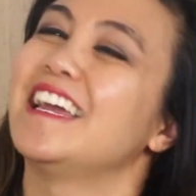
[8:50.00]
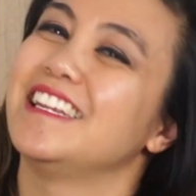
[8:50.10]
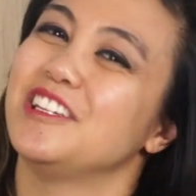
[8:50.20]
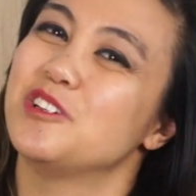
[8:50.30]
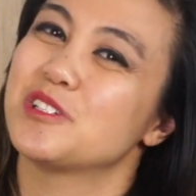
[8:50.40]

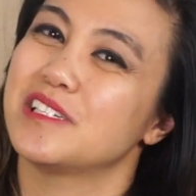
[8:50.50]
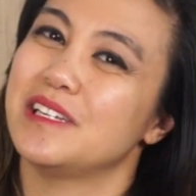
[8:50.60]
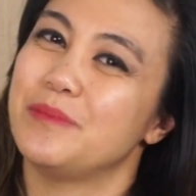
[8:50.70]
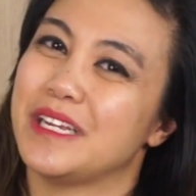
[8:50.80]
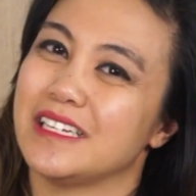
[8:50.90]
And it
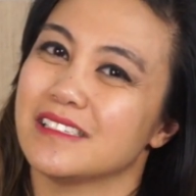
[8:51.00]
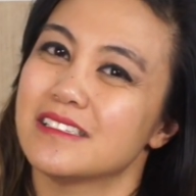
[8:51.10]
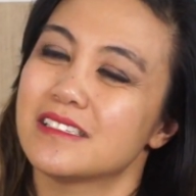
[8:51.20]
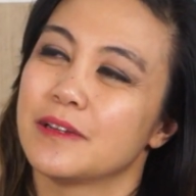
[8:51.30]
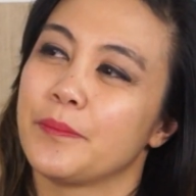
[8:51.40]
usually
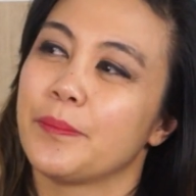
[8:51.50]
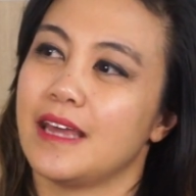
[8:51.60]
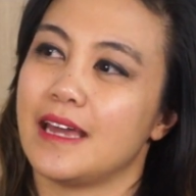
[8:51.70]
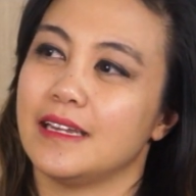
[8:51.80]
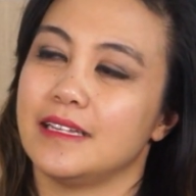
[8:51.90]
means
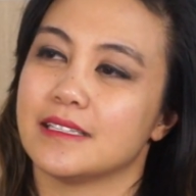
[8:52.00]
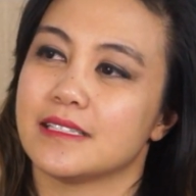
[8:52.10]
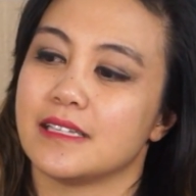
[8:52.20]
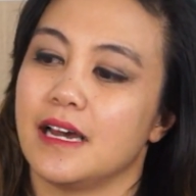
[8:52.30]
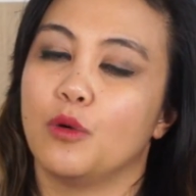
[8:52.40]
that
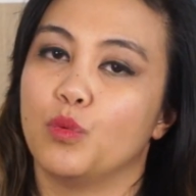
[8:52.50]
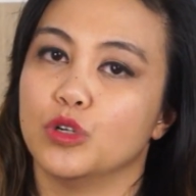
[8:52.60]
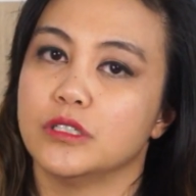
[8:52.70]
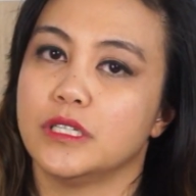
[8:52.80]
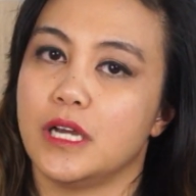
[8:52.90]
it's a
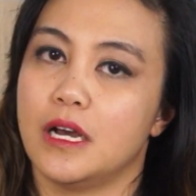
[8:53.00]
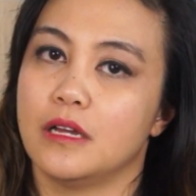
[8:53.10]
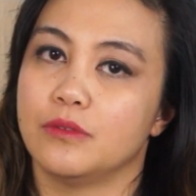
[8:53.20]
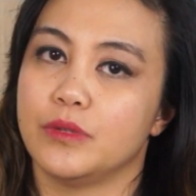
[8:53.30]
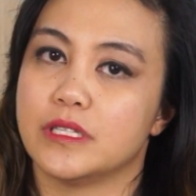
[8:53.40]
wool
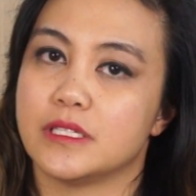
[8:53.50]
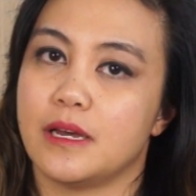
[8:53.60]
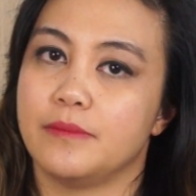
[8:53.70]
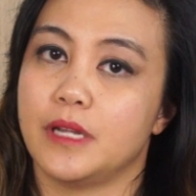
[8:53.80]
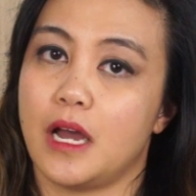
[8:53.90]
yarn with
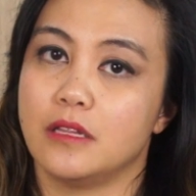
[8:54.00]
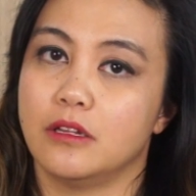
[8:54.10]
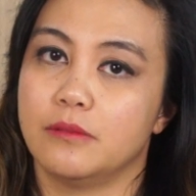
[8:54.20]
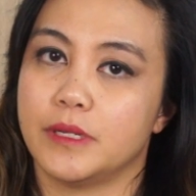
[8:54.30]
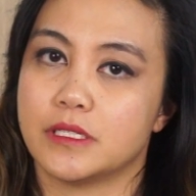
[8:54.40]
some
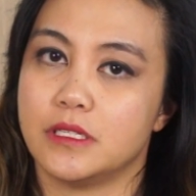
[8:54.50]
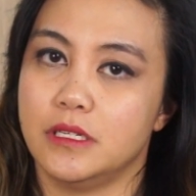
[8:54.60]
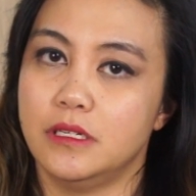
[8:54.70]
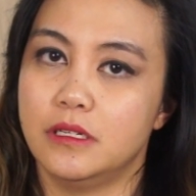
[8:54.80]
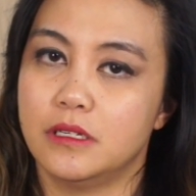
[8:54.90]
nylon mixed
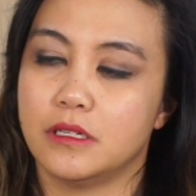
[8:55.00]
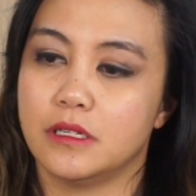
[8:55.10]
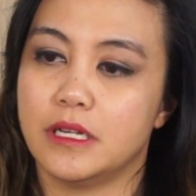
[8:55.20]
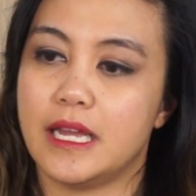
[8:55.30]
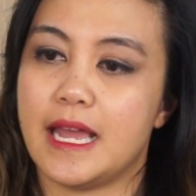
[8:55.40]
in,
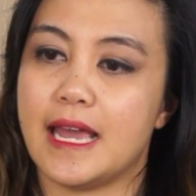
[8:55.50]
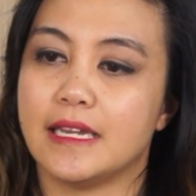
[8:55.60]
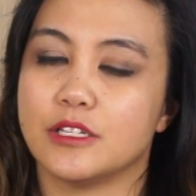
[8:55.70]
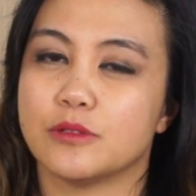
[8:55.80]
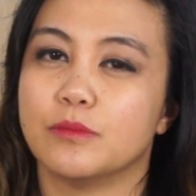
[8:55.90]

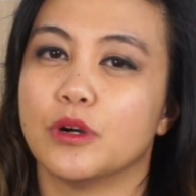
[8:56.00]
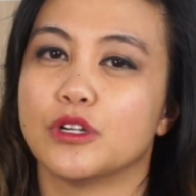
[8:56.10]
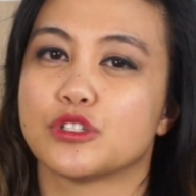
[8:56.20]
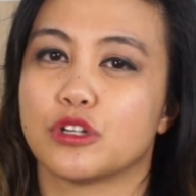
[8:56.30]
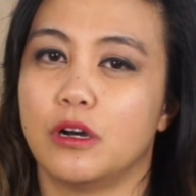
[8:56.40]
and it's
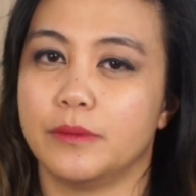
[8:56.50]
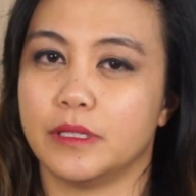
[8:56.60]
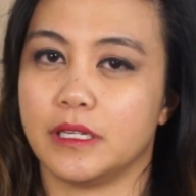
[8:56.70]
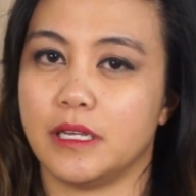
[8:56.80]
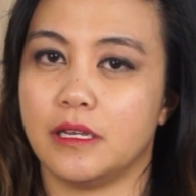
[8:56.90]
most
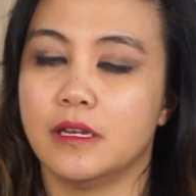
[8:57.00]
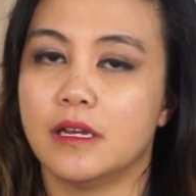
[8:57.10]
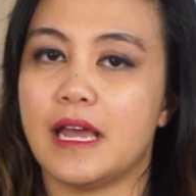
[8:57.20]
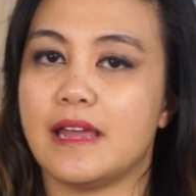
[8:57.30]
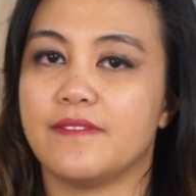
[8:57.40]
commonly
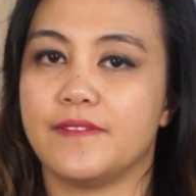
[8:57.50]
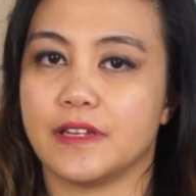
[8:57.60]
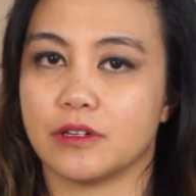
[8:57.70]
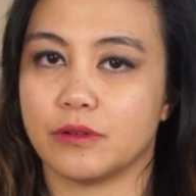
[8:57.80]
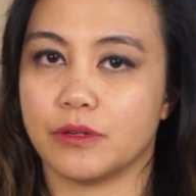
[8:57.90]
a
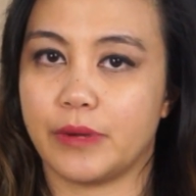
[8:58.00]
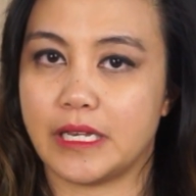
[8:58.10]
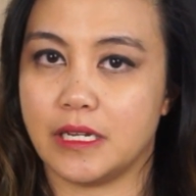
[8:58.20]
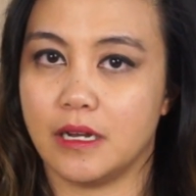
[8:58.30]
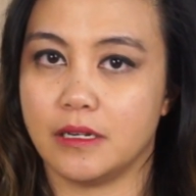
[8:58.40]
fingering
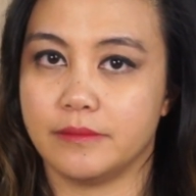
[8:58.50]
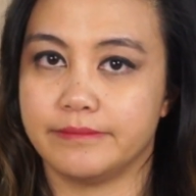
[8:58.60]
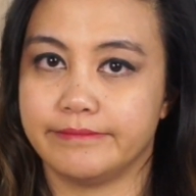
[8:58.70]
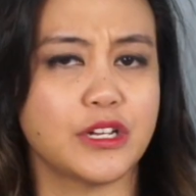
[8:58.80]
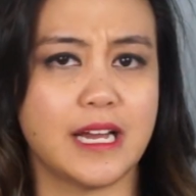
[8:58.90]
weight yarn.
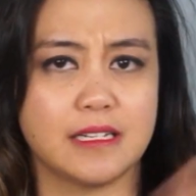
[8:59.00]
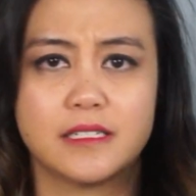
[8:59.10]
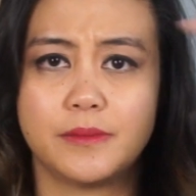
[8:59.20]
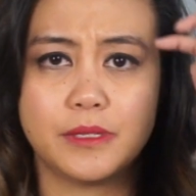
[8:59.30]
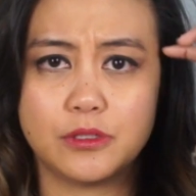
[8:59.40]
So yeah,
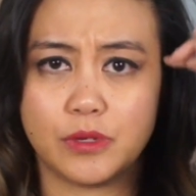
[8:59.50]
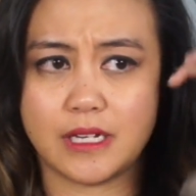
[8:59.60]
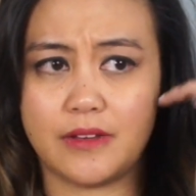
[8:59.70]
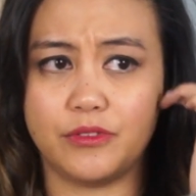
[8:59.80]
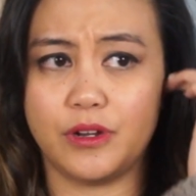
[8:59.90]
just something to
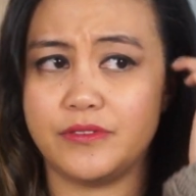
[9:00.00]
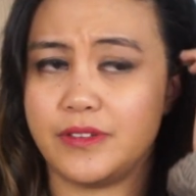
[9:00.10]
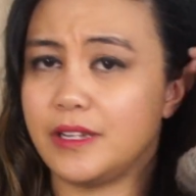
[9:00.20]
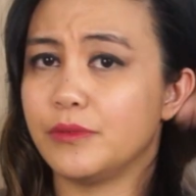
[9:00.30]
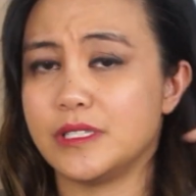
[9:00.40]
watch out for. If
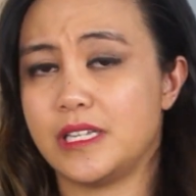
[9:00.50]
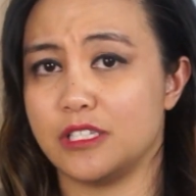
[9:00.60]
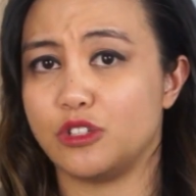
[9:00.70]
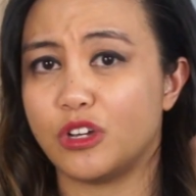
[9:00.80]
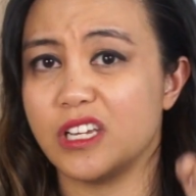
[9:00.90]
anyone
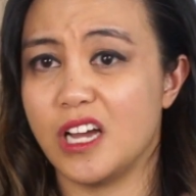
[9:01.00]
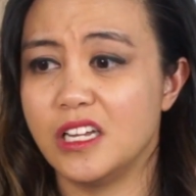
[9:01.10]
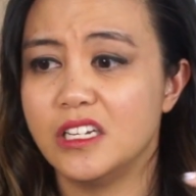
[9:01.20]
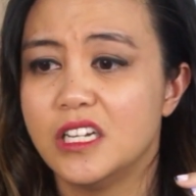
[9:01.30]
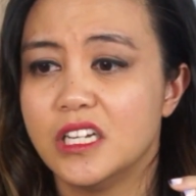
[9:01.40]
says sock
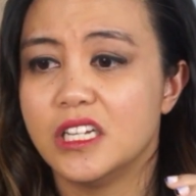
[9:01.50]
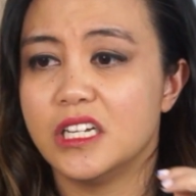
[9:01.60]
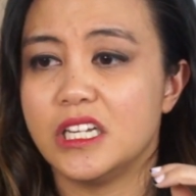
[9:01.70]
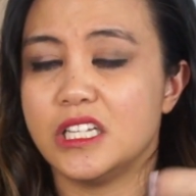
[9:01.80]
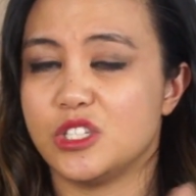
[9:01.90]
yarn,
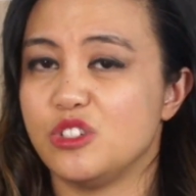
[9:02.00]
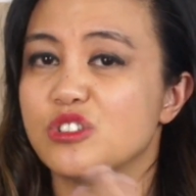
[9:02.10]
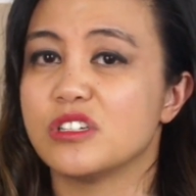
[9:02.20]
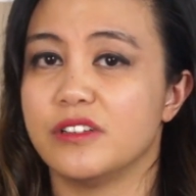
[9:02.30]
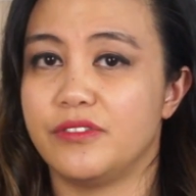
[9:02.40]
it's
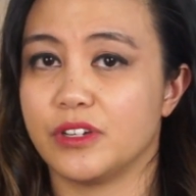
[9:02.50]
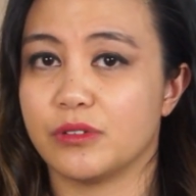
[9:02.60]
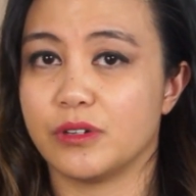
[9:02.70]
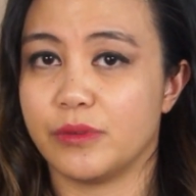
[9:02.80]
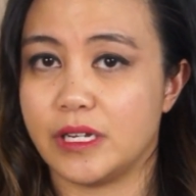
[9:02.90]
usually
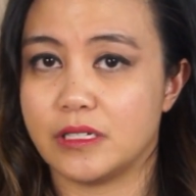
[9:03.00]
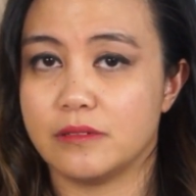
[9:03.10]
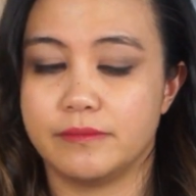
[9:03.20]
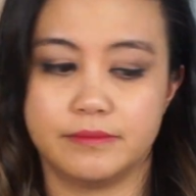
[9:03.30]
fingering weight.